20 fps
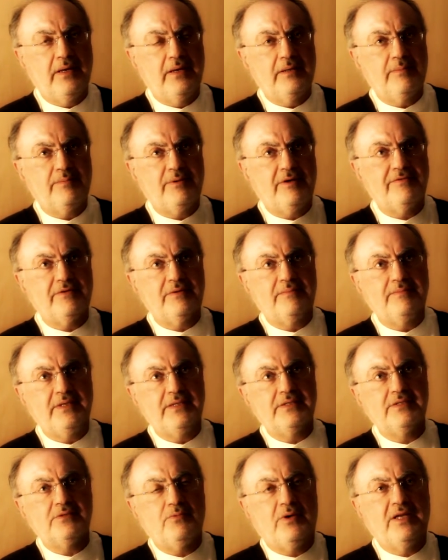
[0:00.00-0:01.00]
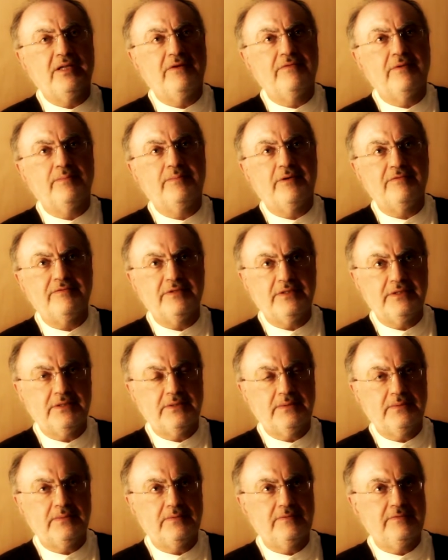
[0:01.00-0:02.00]
the Prophet meets one of the
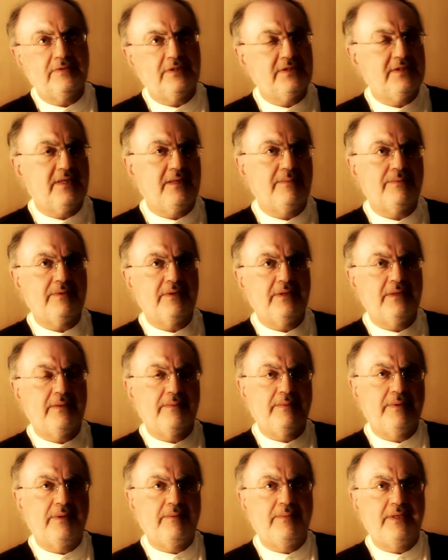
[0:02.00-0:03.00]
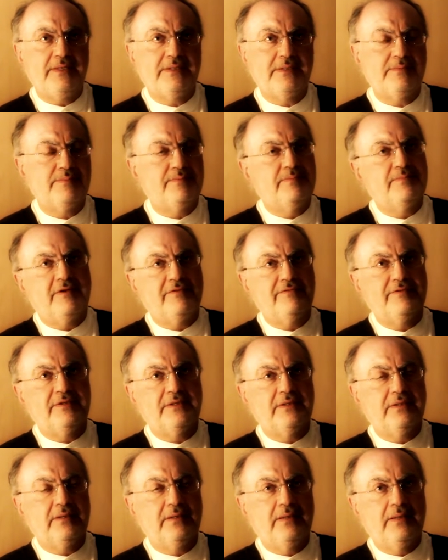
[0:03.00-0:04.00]
prophets. For example, he meets
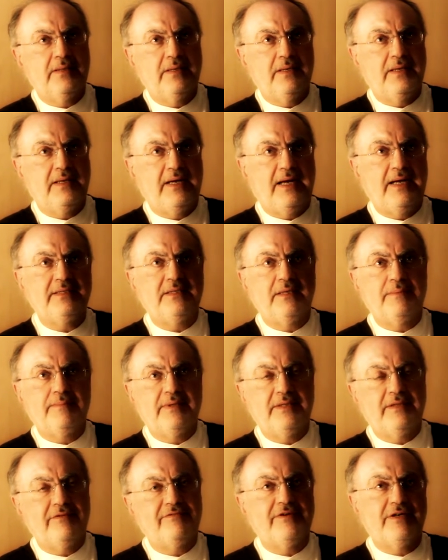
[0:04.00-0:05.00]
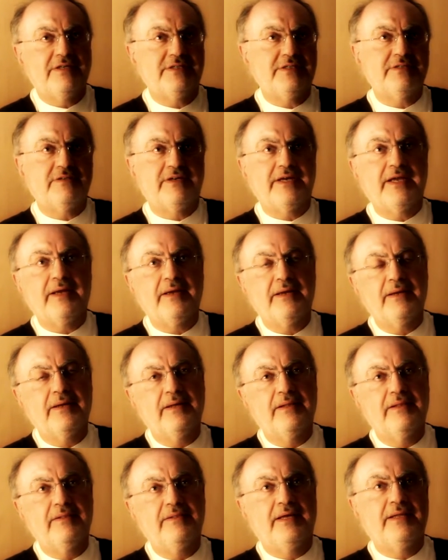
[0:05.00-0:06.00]
Prophet Adam in the first ring,
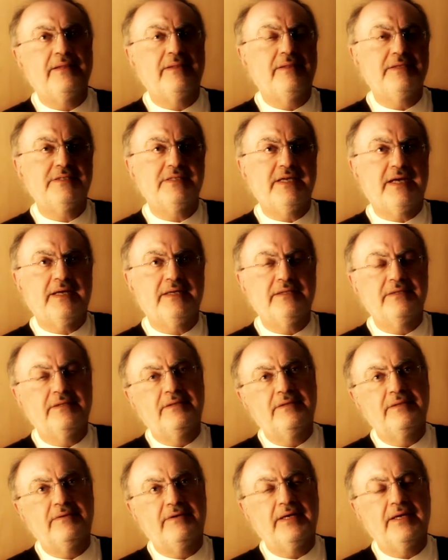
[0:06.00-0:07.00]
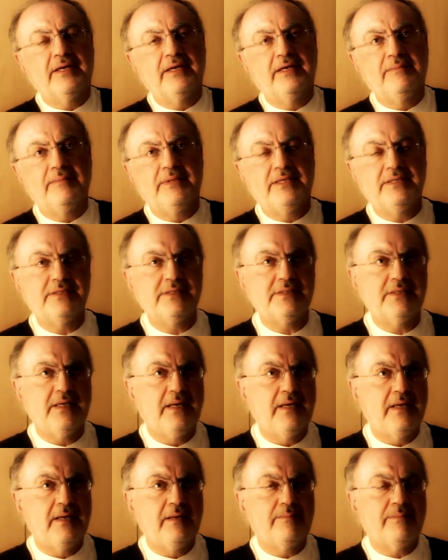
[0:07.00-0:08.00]
then the second ring he meets
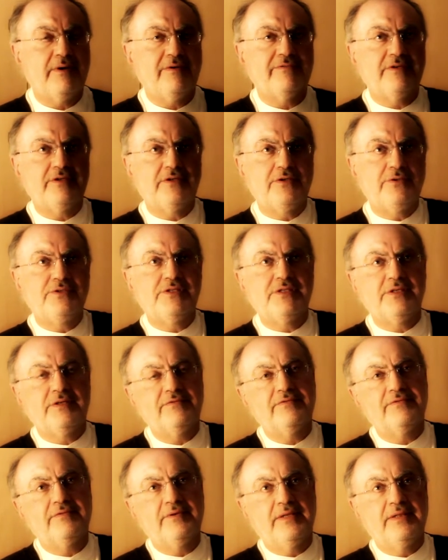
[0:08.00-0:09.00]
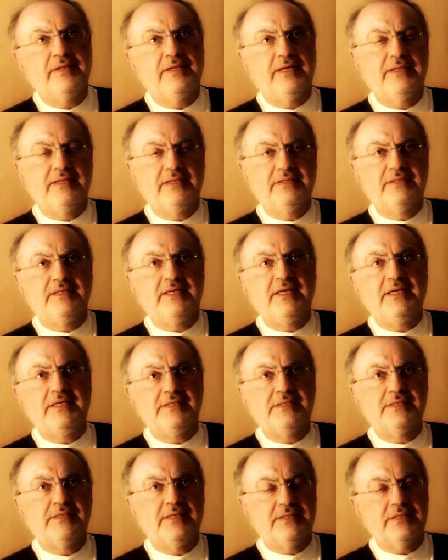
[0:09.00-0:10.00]
Prophet Yusuf, and then
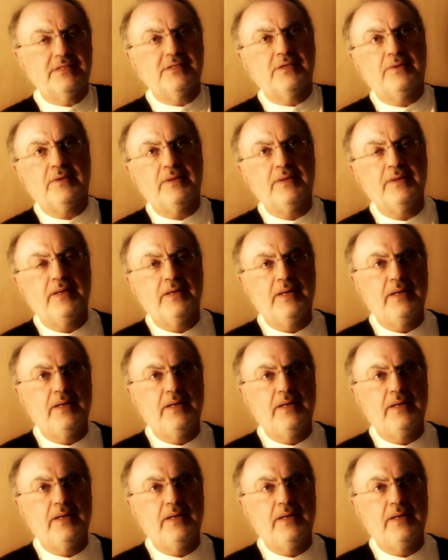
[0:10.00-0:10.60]
Idris, and so on,